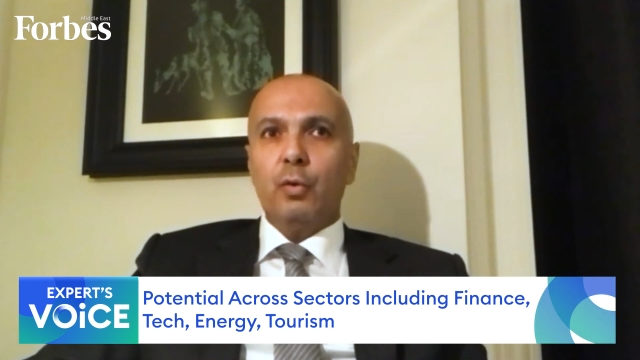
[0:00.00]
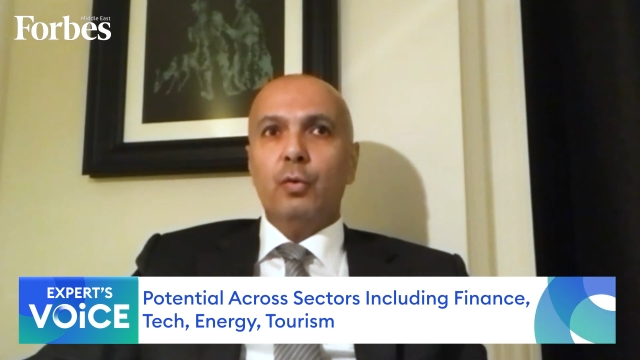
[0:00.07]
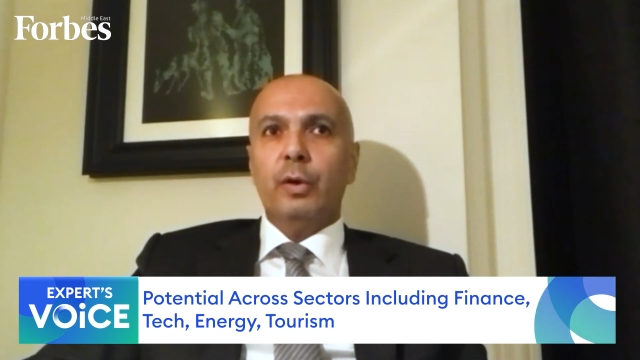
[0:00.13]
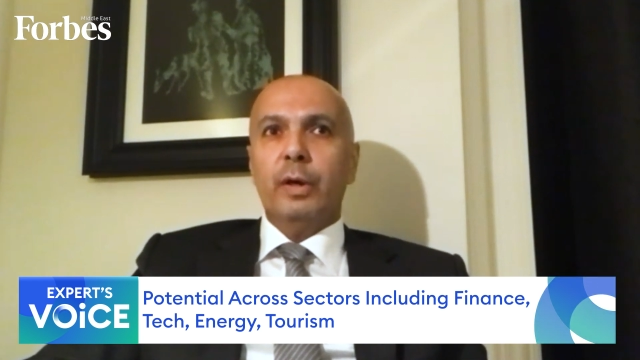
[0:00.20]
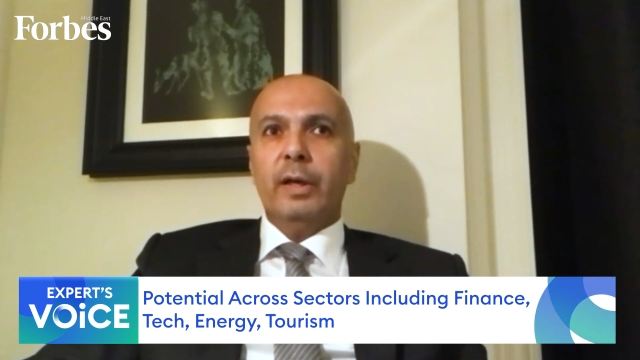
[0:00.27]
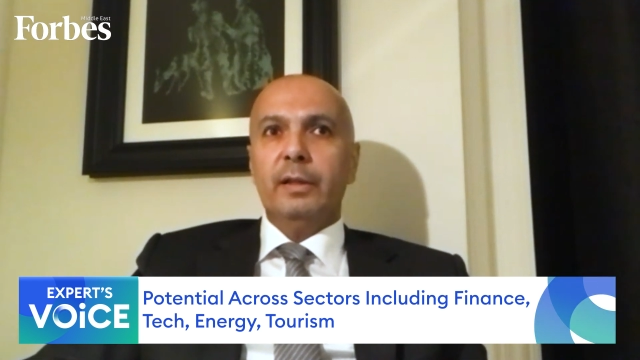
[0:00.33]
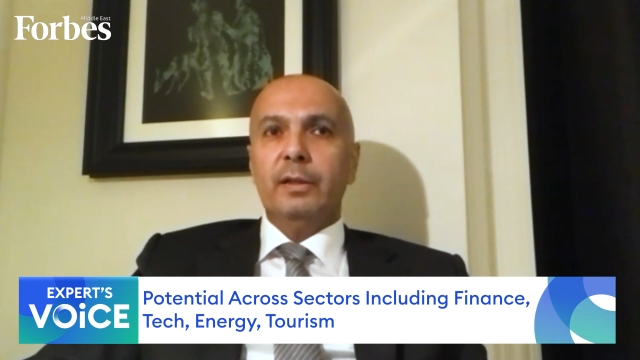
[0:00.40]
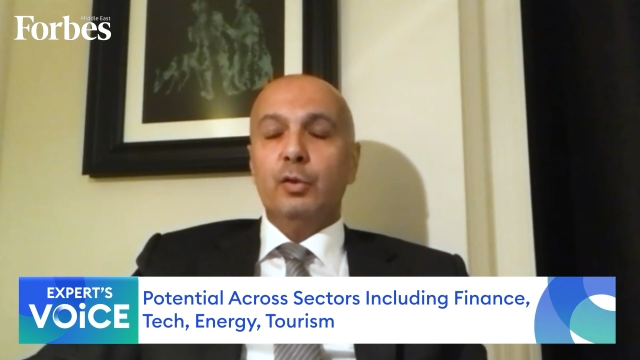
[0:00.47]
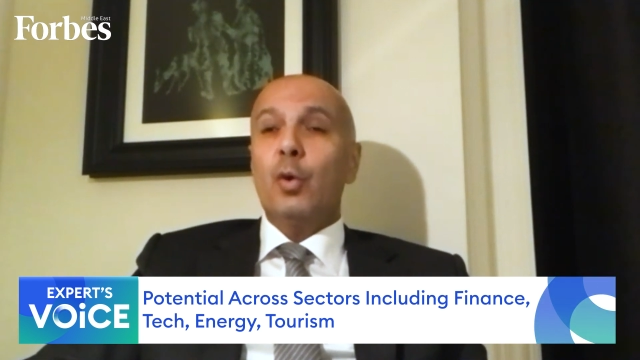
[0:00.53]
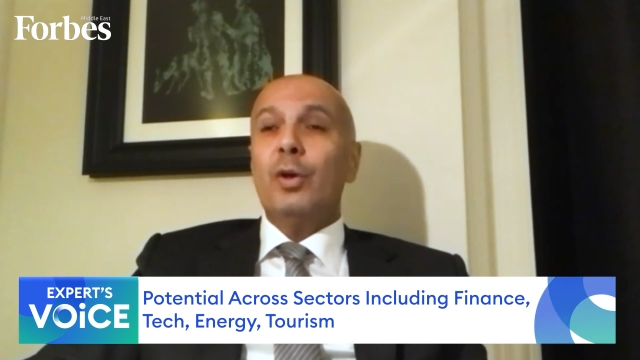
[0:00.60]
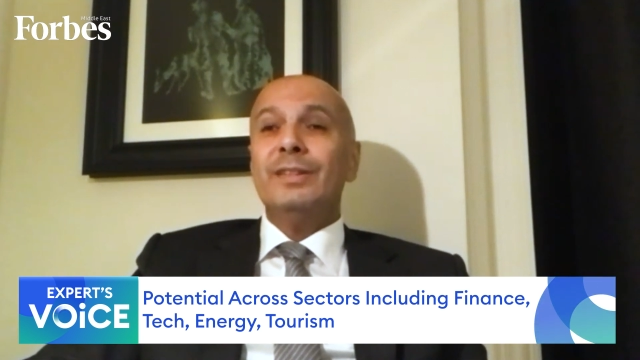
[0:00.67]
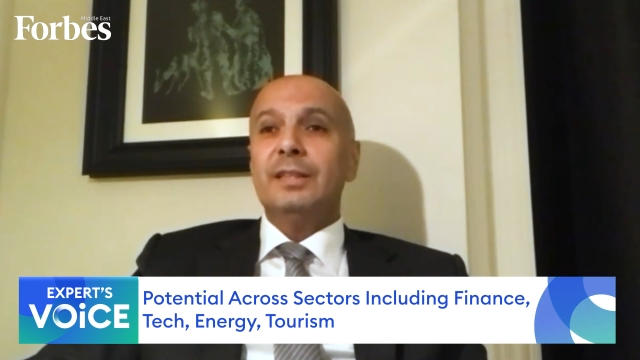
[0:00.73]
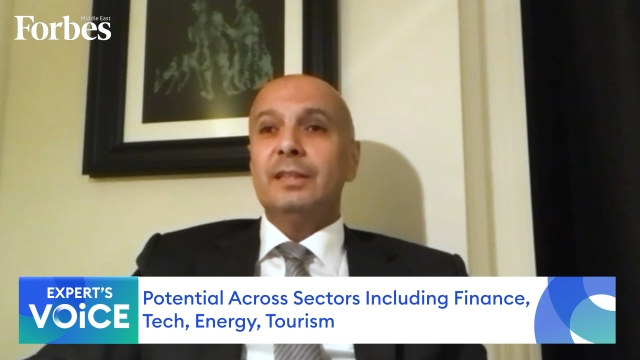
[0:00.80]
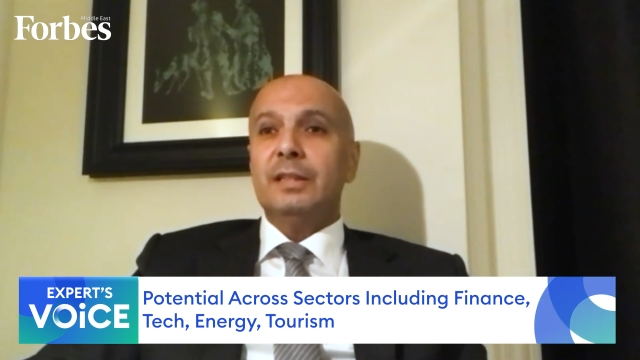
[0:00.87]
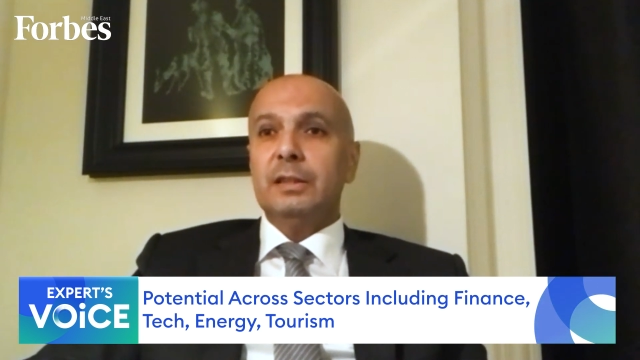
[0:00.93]
and
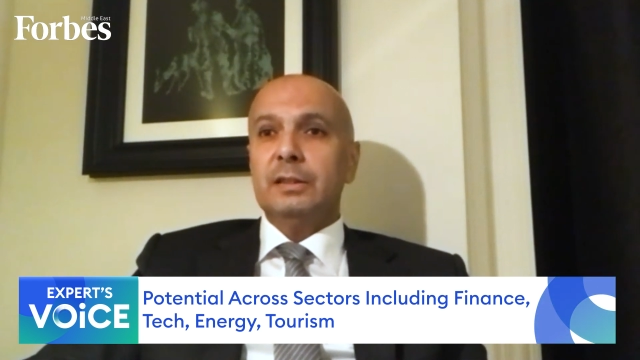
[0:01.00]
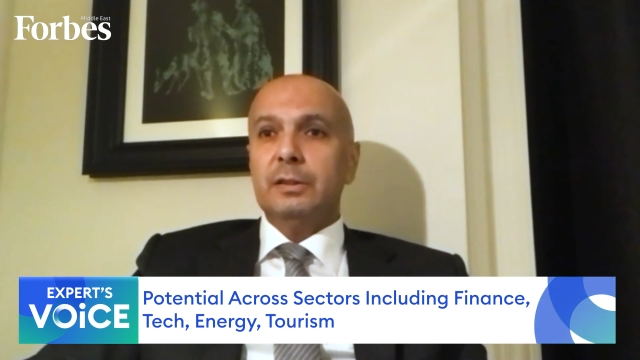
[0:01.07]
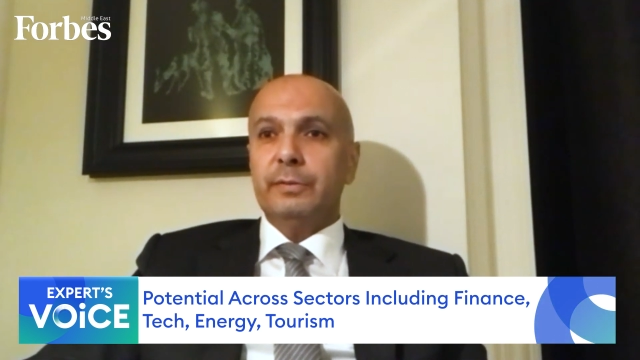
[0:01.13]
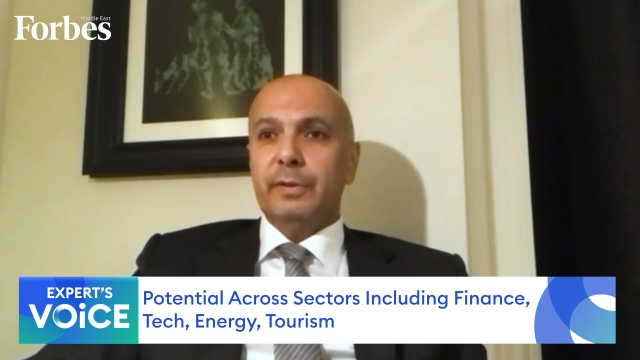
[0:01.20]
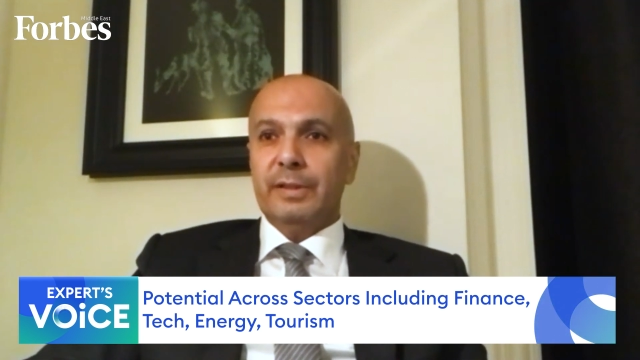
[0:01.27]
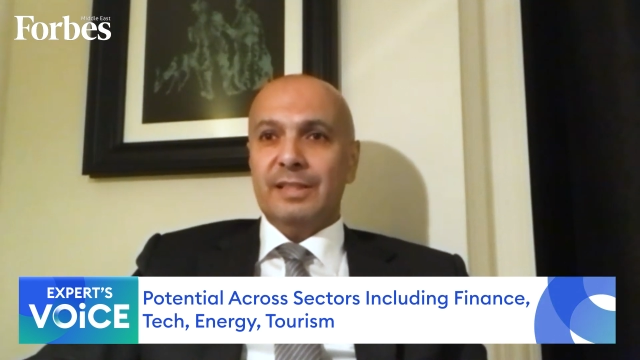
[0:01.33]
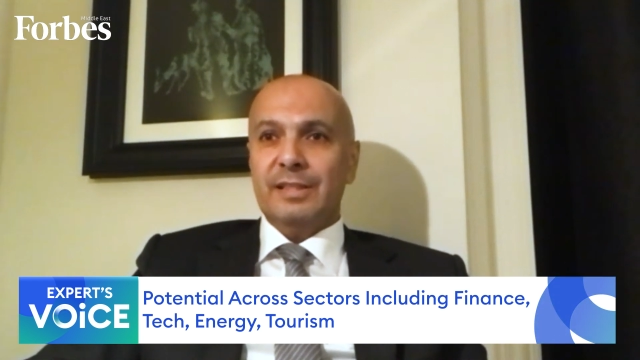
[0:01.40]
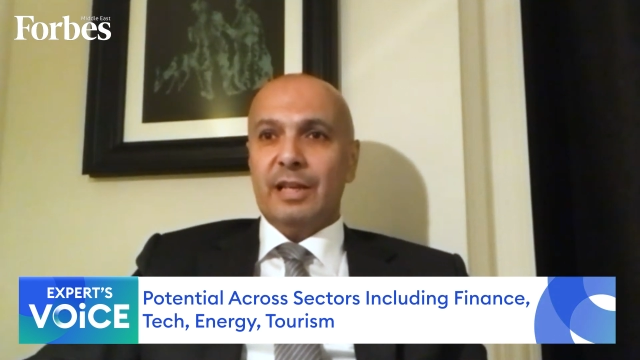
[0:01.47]
quantitative and